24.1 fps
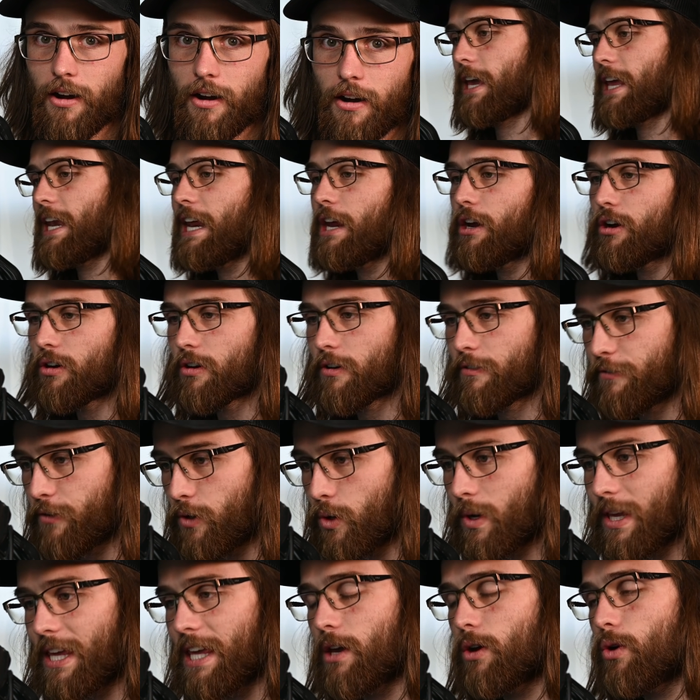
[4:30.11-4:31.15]
And here are a
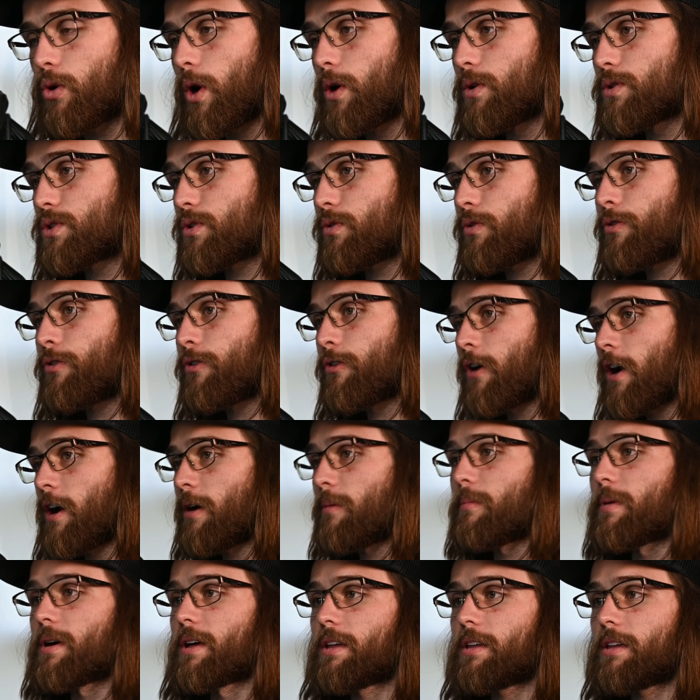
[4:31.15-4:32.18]
few key quotes
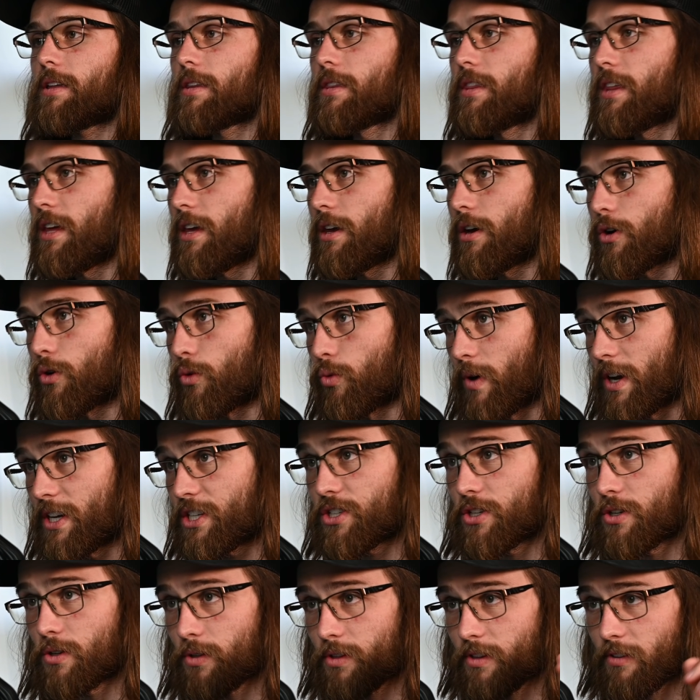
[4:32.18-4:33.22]
from the
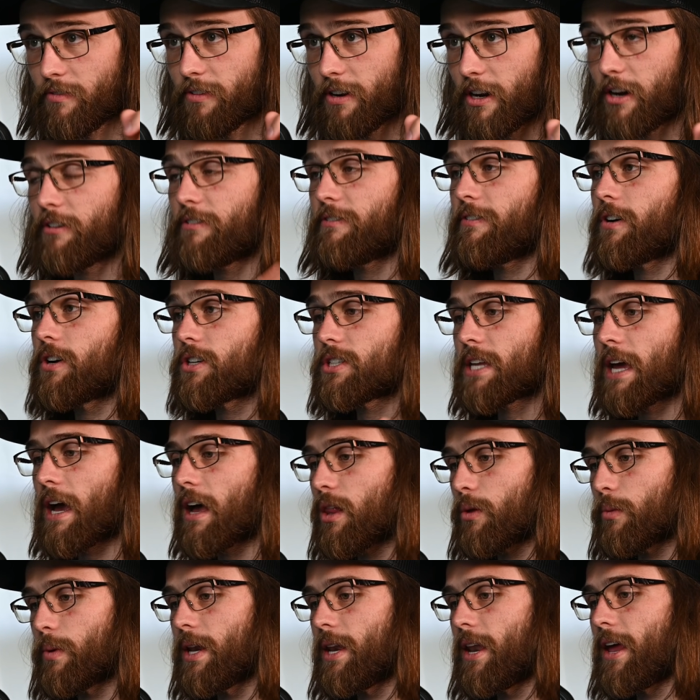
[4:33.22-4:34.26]
original, the very first
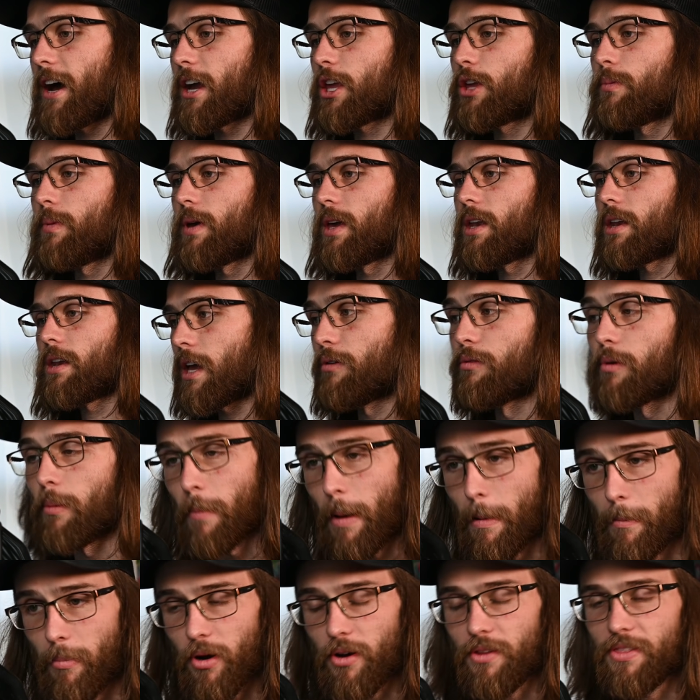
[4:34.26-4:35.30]
Halloween document. And
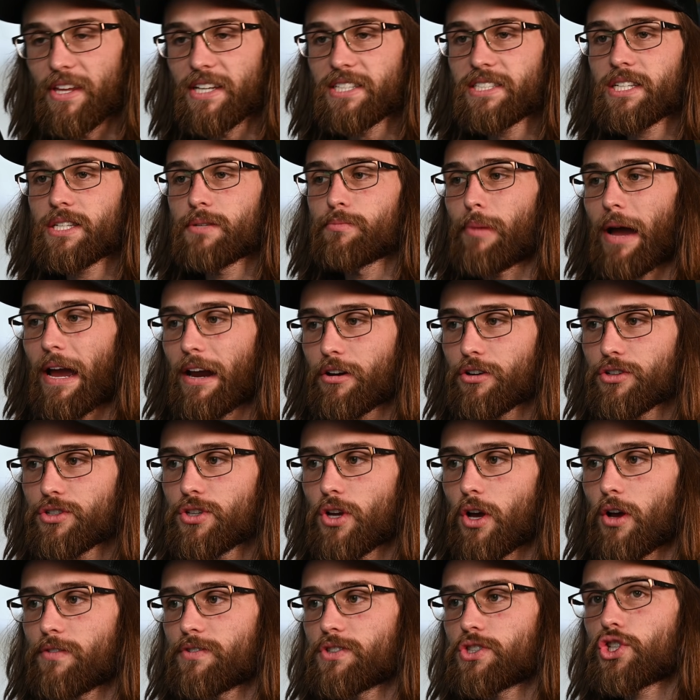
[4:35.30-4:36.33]
remember, this is
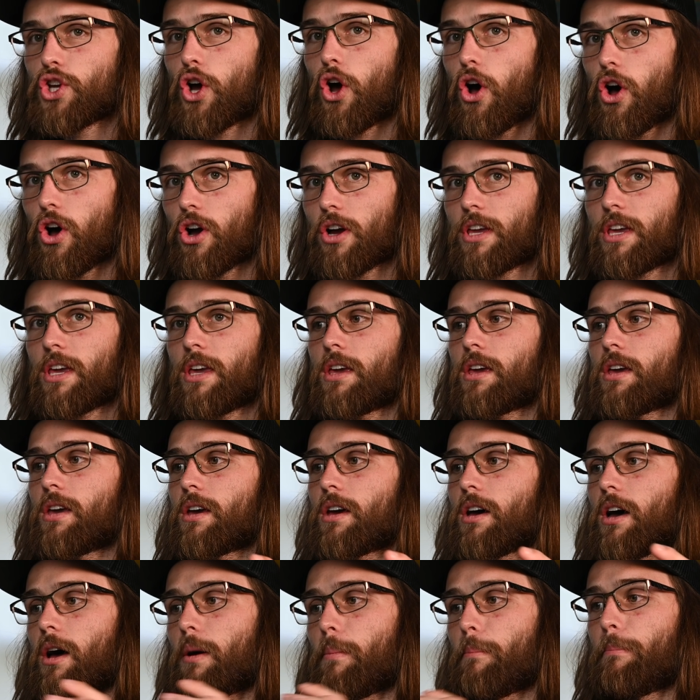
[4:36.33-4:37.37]
Microsoft talking
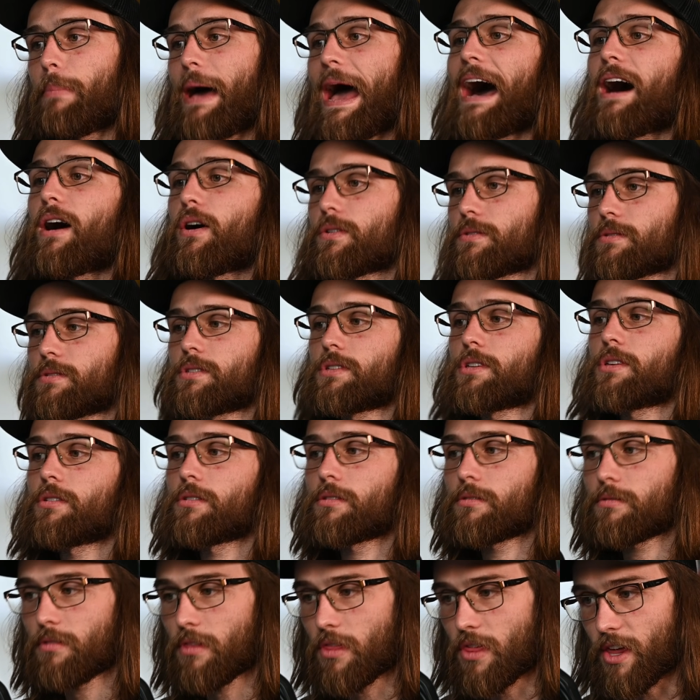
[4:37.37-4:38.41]
about
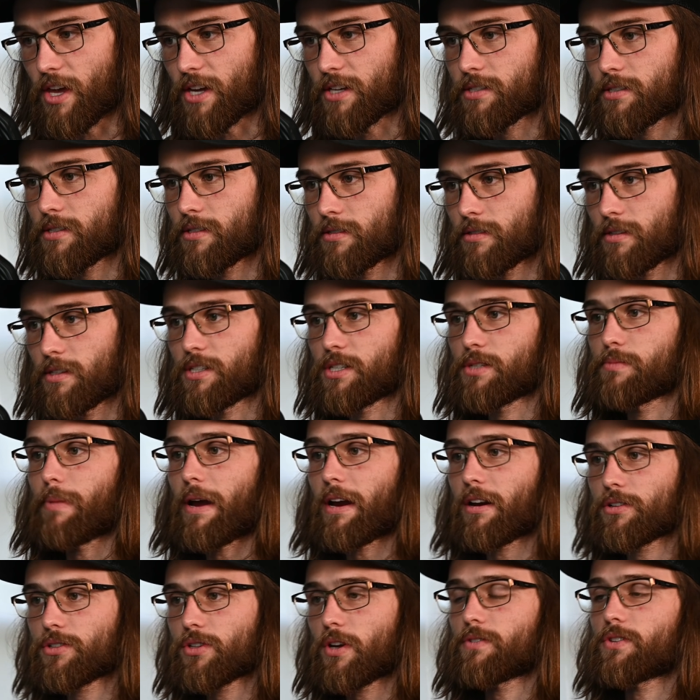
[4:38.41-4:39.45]
this. This is
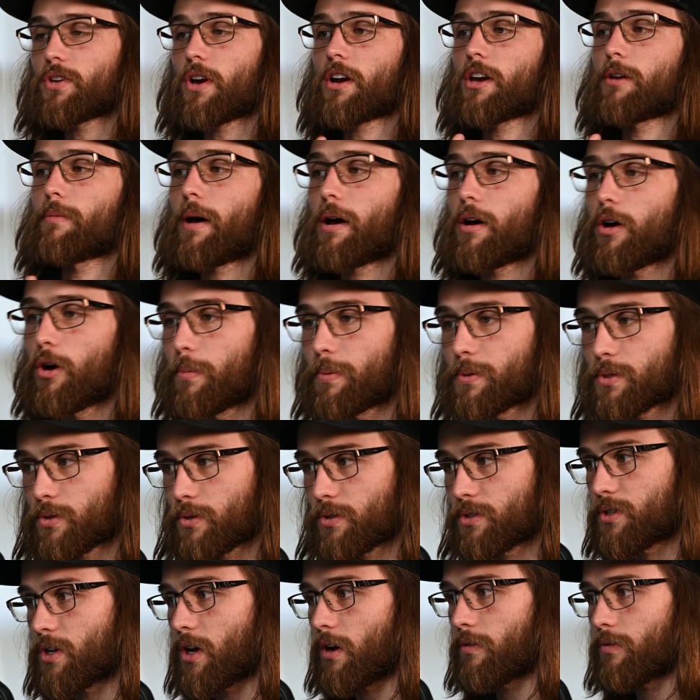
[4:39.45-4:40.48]
Microsoft talking about open
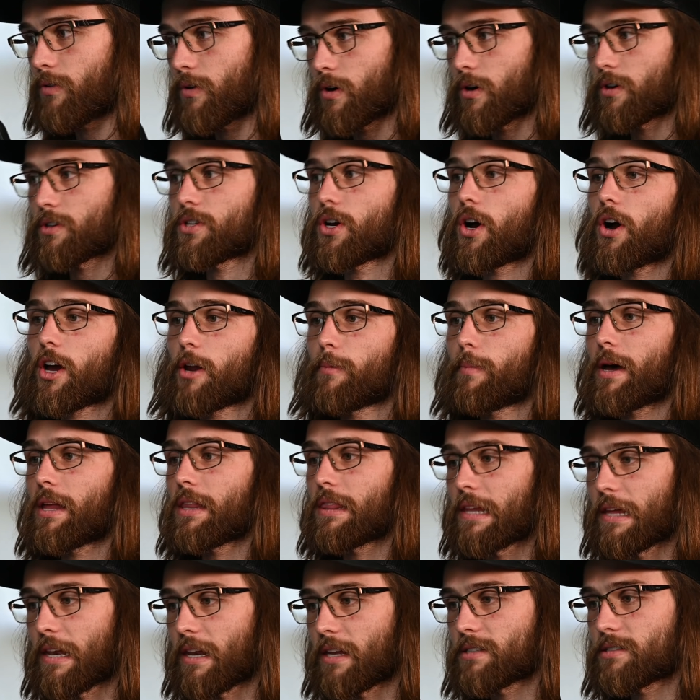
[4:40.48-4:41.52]
source software, talking about
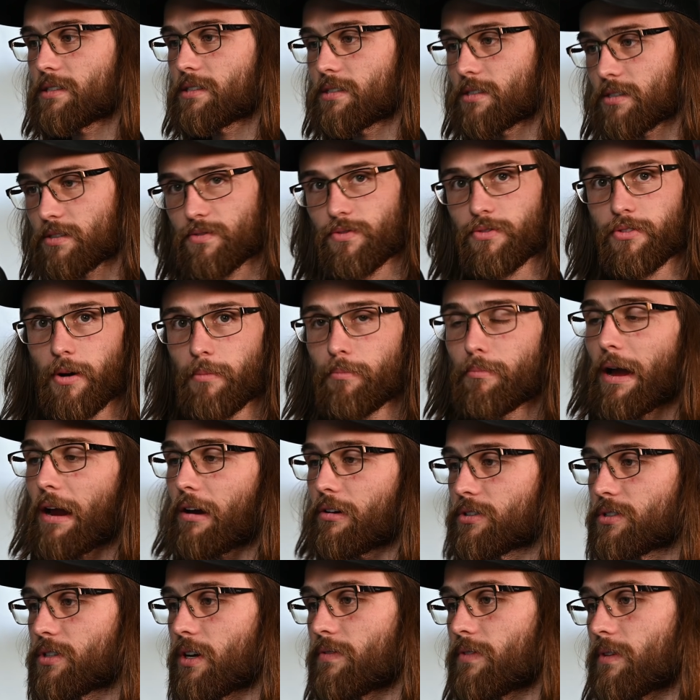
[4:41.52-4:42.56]
Linux. This is from
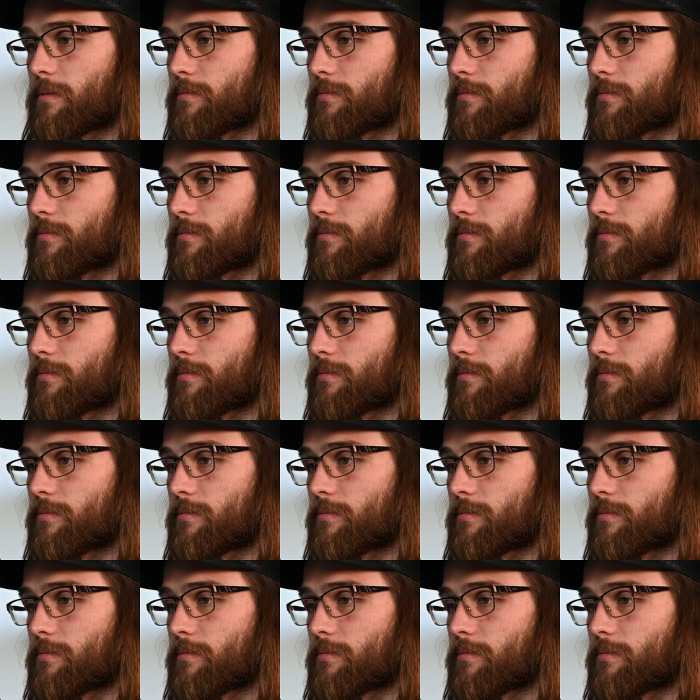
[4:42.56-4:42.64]
Microsoft